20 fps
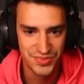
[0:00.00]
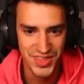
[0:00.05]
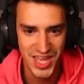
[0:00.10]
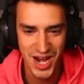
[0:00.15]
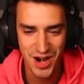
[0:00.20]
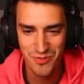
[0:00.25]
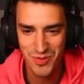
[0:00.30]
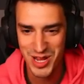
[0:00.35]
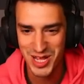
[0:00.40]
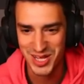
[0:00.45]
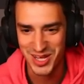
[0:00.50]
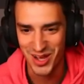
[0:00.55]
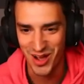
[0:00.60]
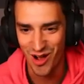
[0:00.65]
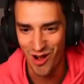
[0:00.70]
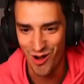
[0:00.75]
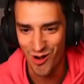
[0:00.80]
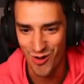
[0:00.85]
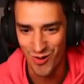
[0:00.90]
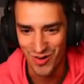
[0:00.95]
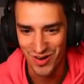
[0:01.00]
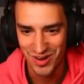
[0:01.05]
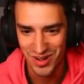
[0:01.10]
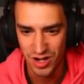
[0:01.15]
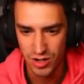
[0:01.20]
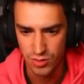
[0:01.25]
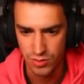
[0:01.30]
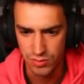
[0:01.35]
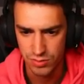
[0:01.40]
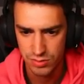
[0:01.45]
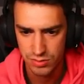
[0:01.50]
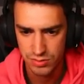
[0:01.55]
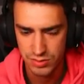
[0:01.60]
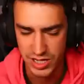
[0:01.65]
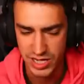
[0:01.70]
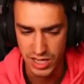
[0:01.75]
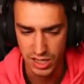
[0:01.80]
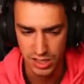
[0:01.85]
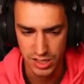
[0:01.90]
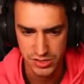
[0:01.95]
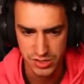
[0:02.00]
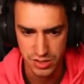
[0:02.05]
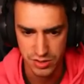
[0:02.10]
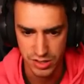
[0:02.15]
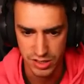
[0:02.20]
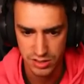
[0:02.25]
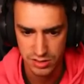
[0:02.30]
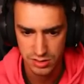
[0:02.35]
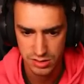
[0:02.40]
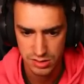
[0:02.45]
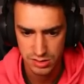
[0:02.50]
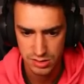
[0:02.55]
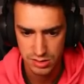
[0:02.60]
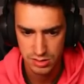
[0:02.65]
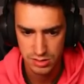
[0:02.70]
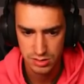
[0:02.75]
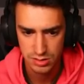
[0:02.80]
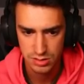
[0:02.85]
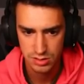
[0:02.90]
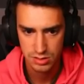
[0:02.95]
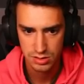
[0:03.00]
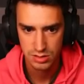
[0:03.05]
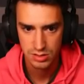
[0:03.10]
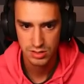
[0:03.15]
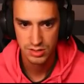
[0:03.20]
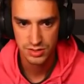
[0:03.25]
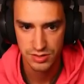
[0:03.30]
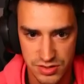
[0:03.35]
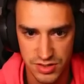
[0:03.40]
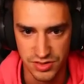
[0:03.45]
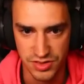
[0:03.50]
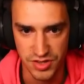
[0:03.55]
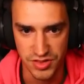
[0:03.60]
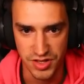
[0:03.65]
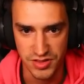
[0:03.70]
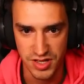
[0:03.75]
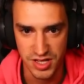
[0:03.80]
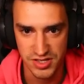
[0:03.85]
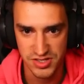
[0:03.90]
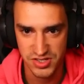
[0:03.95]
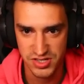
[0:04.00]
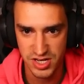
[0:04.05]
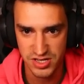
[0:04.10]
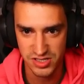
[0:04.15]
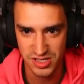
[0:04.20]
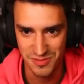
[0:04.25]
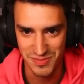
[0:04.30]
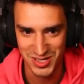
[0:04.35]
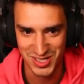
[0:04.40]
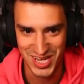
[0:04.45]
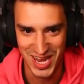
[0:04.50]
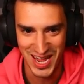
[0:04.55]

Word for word: There we go. Oh, he got electrocuted. The, the, the system is